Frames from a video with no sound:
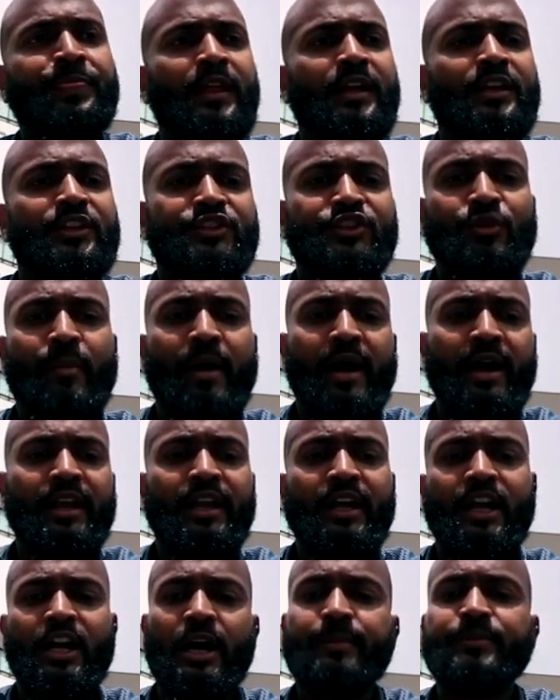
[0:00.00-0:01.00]
is somebody
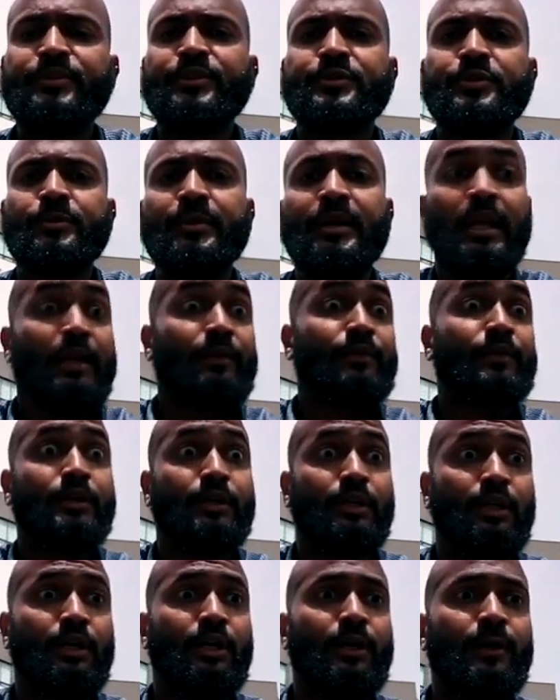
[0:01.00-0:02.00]
that comes up to me in the
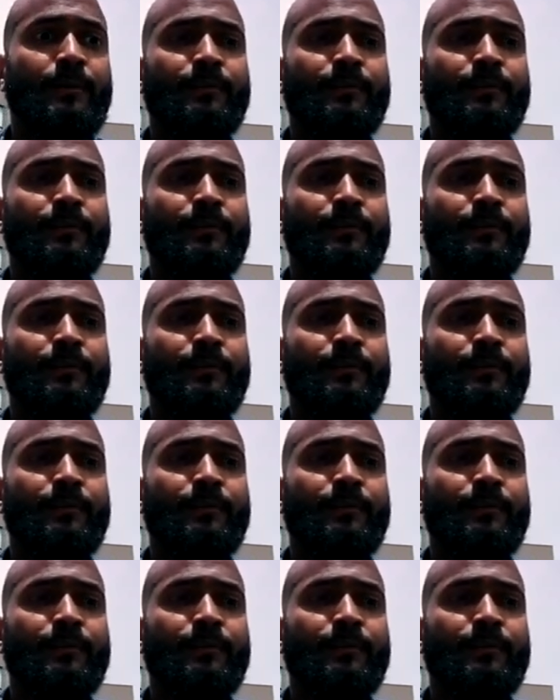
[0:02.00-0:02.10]
club,